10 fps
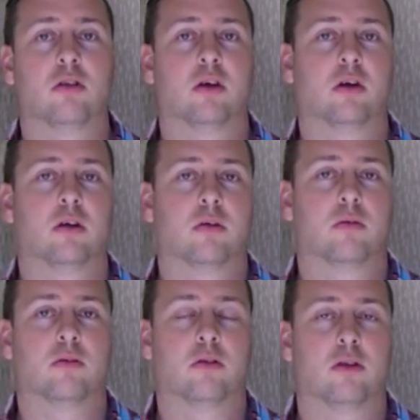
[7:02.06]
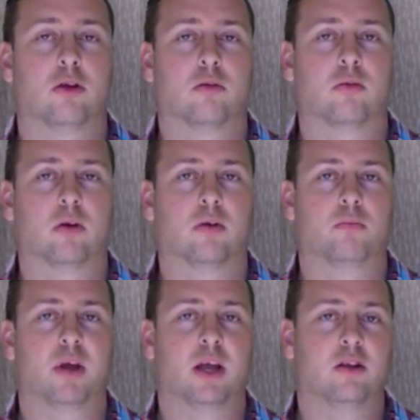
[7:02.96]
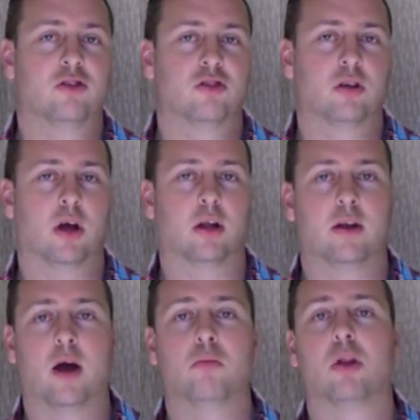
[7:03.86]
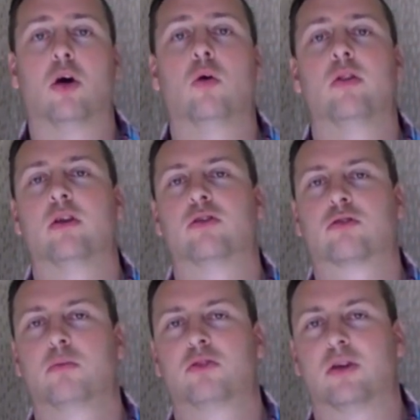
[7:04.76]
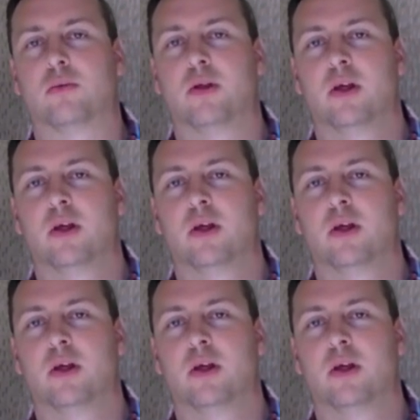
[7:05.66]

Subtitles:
to their page down below in the description.